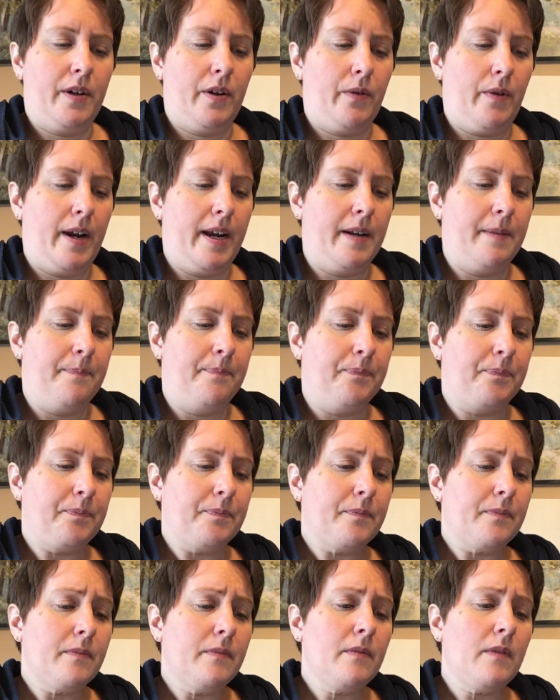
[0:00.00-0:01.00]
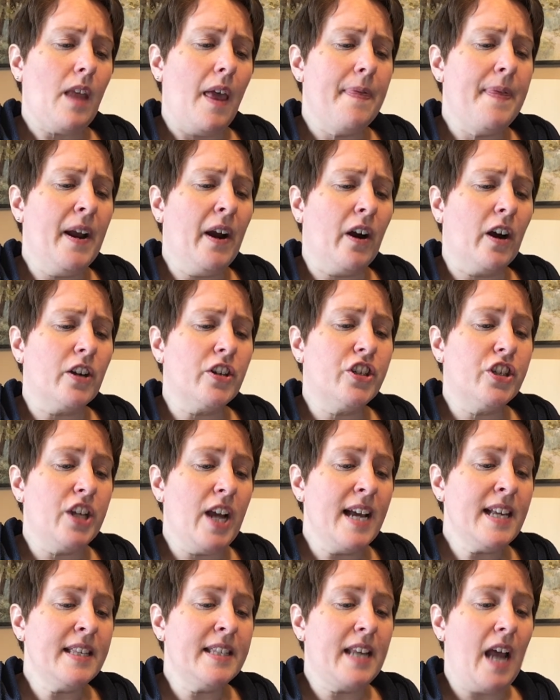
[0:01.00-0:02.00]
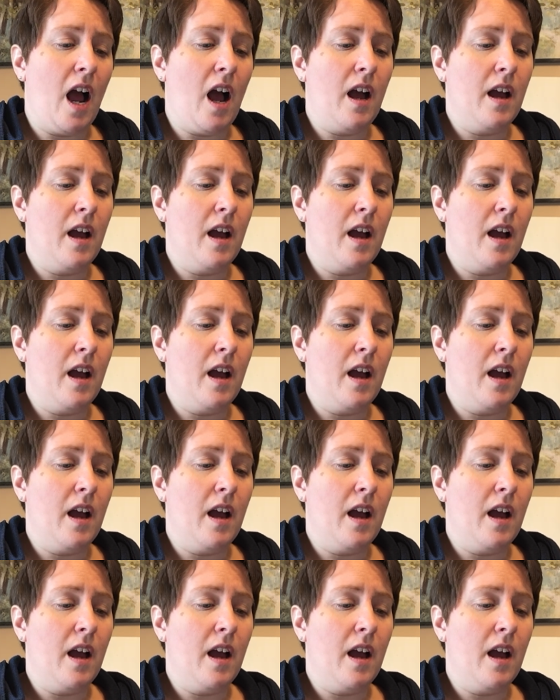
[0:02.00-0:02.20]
grin. There are just